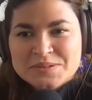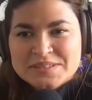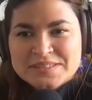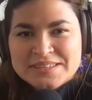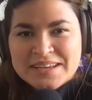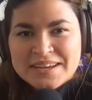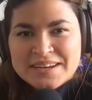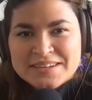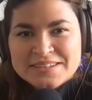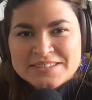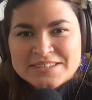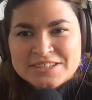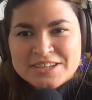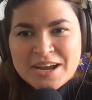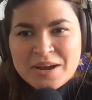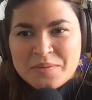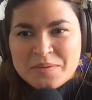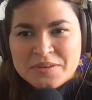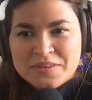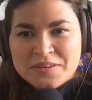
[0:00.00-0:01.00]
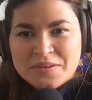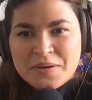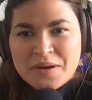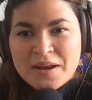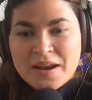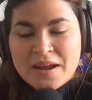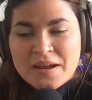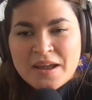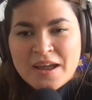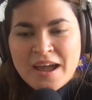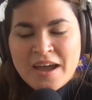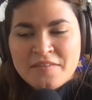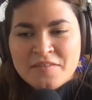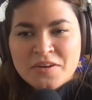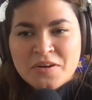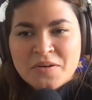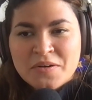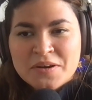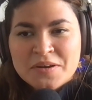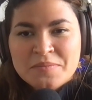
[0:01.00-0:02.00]
excited to chat with you. And
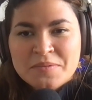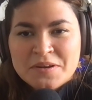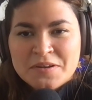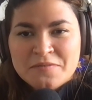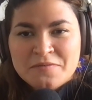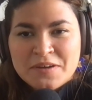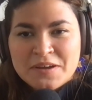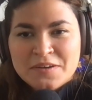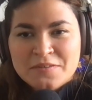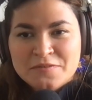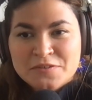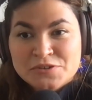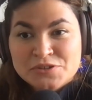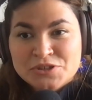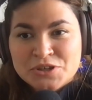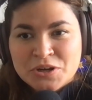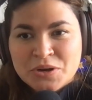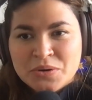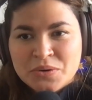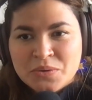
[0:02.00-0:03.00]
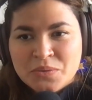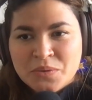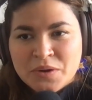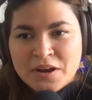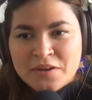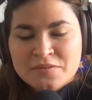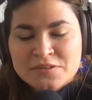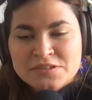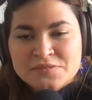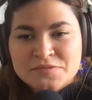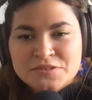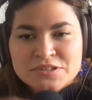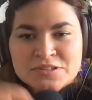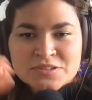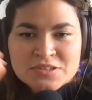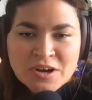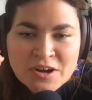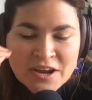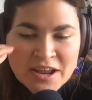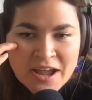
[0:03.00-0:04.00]
having already been a fan of your show when I was first
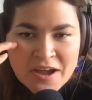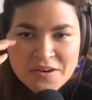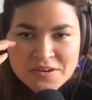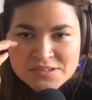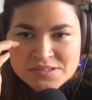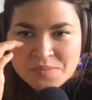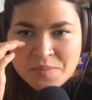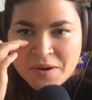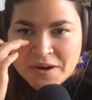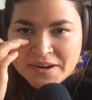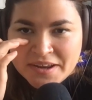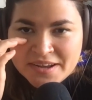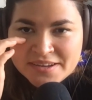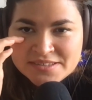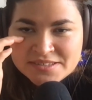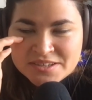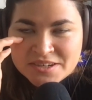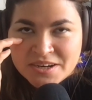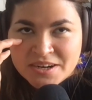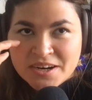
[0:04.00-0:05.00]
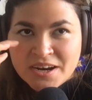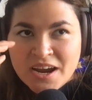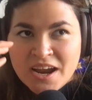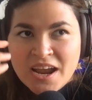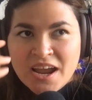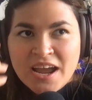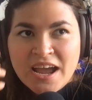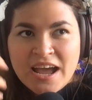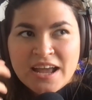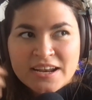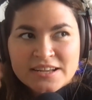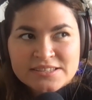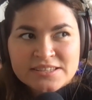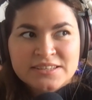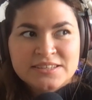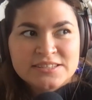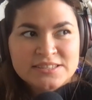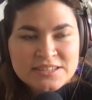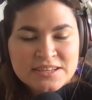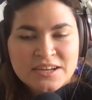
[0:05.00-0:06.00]
starting out as a podcaster and as a
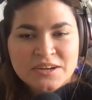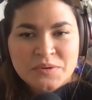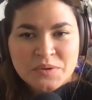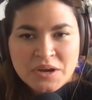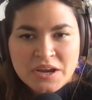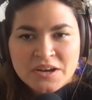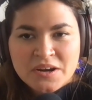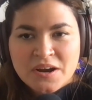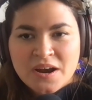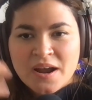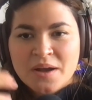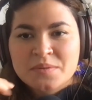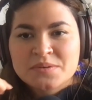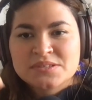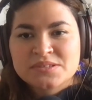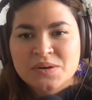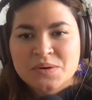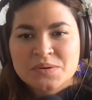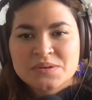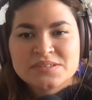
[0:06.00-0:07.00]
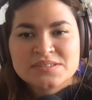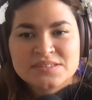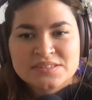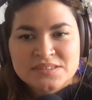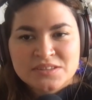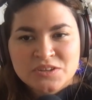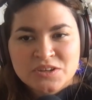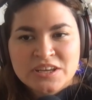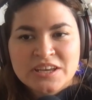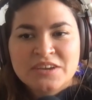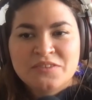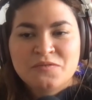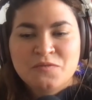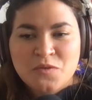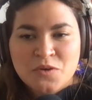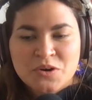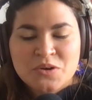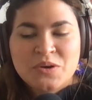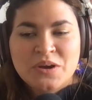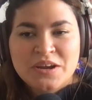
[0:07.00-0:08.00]
Latina creator, I was always looking
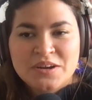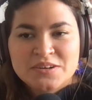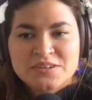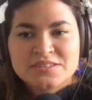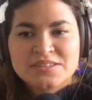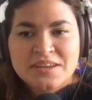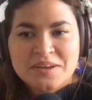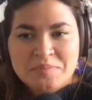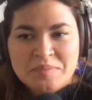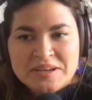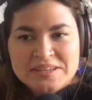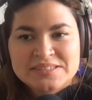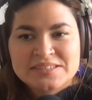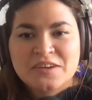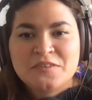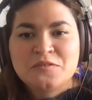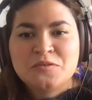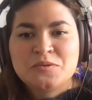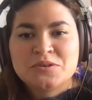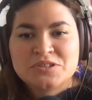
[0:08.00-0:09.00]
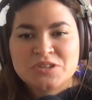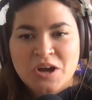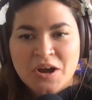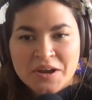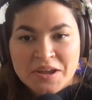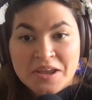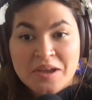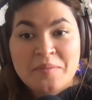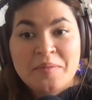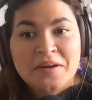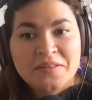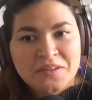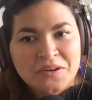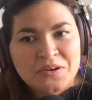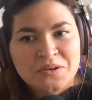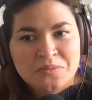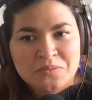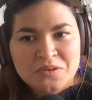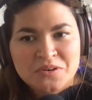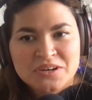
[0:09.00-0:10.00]
for creators like myself who were talking about their
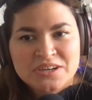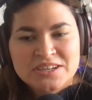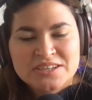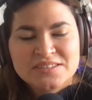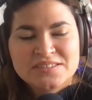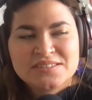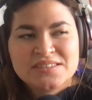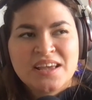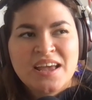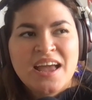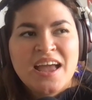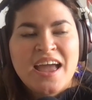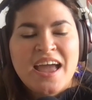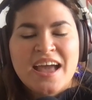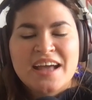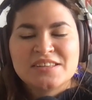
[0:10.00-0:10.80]
communities. And